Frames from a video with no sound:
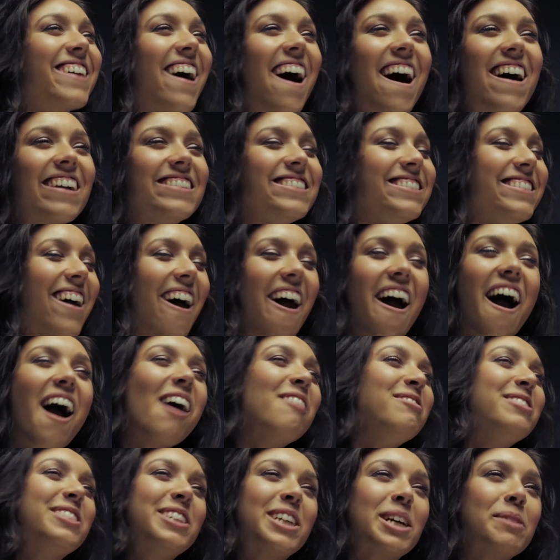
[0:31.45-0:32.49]
God,
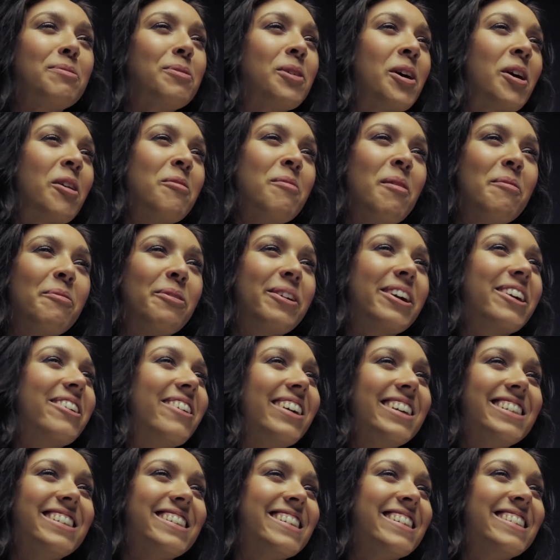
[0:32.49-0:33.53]
I'm terrible at remembering
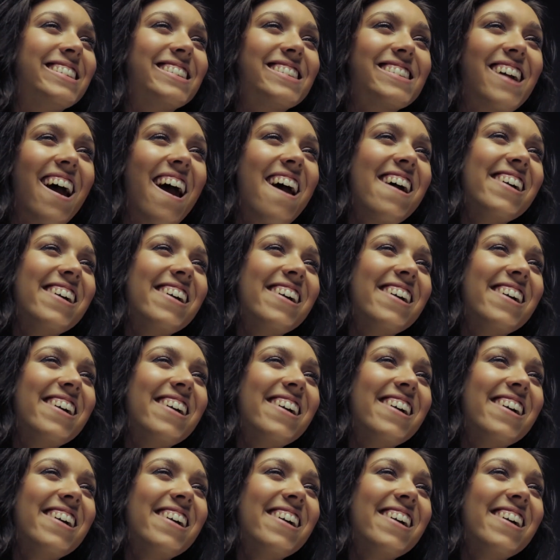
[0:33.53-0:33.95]
questions.